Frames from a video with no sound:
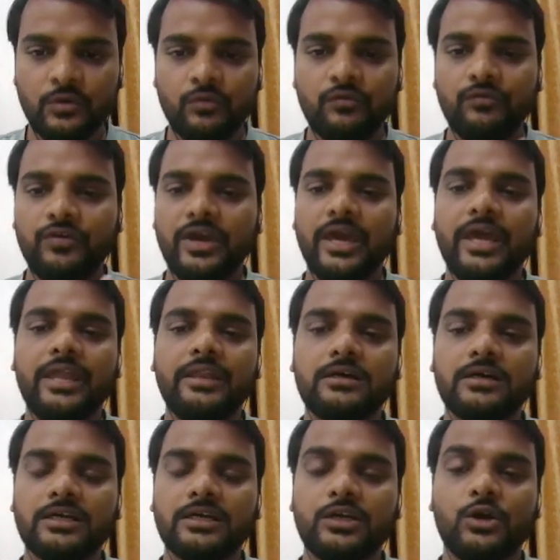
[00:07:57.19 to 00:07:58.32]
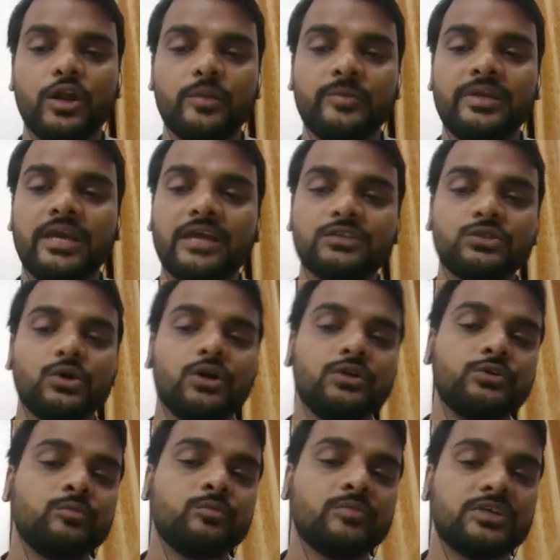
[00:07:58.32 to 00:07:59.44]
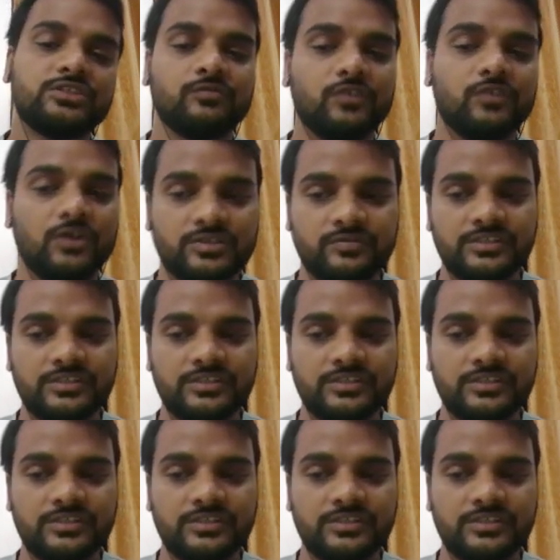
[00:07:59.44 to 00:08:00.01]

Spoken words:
when economy has gone to much worse,